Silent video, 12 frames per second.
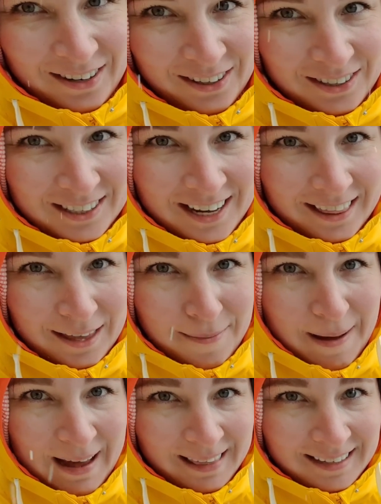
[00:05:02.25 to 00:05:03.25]
It looks like the
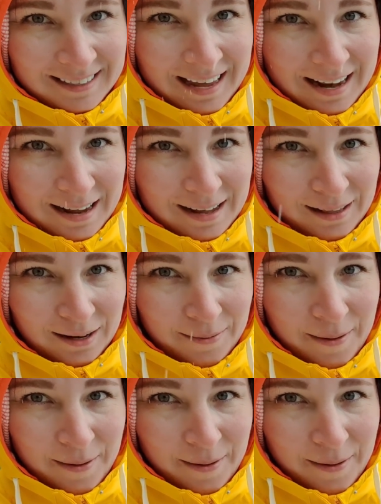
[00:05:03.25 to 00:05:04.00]
path is getting a little